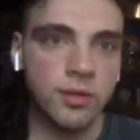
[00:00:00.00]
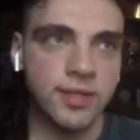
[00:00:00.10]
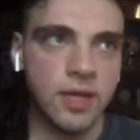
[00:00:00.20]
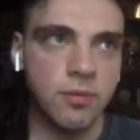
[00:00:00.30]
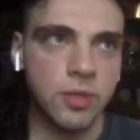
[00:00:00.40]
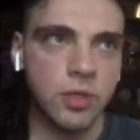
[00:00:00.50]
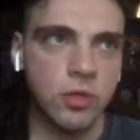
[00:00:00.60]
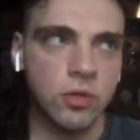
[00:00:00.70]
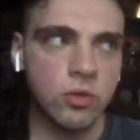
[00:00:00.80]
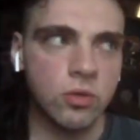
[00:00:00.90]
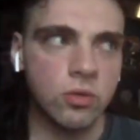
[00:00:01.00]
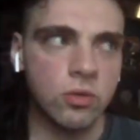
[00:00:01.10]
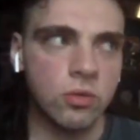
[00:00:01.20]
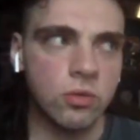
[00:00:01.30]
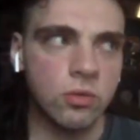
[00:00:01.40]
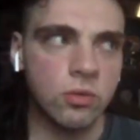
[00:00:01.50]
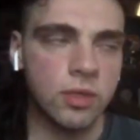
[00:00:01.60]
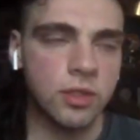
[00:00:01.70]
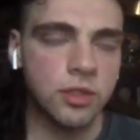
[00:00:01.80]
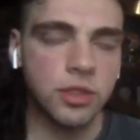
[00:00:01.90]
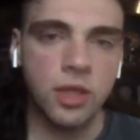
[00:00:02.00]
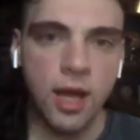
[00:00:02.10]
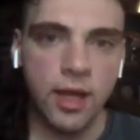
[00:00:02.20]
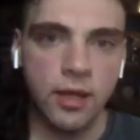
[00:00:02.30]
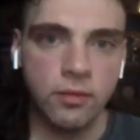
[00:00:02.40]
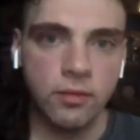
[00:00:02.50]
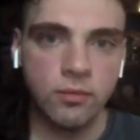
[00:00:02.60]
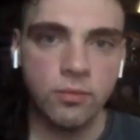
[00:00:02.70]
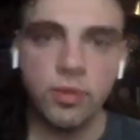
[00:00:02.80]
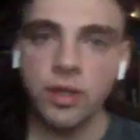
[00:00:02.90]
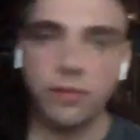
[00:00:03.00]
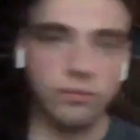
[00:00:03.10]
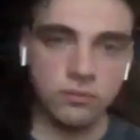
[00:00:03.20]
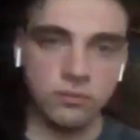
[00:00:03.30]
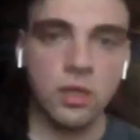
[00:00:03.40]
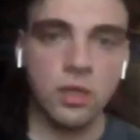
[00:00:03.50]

debut in July, but we